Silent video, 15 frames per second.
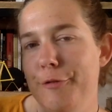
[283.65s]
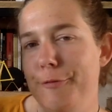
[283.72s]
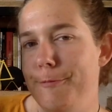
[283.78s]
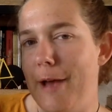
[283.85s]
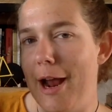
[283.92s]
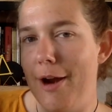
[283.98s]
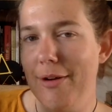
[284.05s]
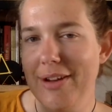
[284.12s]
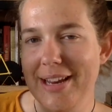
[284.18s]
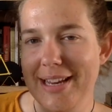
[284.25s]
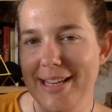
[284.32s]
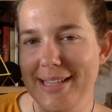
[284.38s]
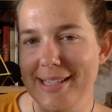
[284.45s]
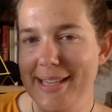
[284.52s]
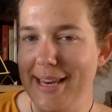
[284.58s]

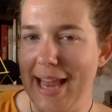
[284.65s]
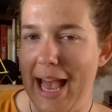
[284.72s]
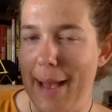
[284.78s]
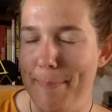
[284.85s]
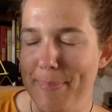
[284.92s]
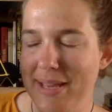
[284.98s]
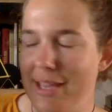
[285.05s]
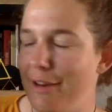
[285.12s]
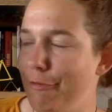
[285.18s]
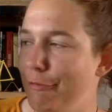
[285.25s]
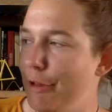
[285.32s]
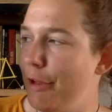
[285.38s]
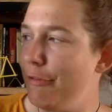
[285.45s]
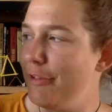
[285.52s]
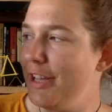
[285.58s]
fairies and happy and
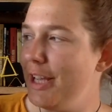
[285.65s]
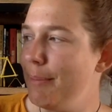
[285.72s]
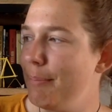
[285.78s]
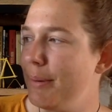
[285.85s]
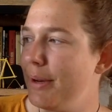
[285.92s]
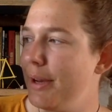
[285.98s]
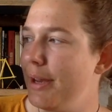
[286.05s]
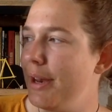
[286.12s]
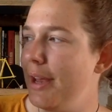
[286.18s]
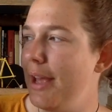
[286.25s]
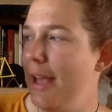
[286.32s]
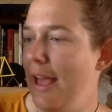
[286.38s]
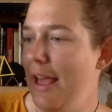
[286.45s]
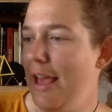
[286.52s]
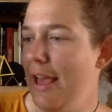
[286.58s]
fluffy, but
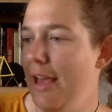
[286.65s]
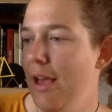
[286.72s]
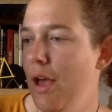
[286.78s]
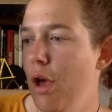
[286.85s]
a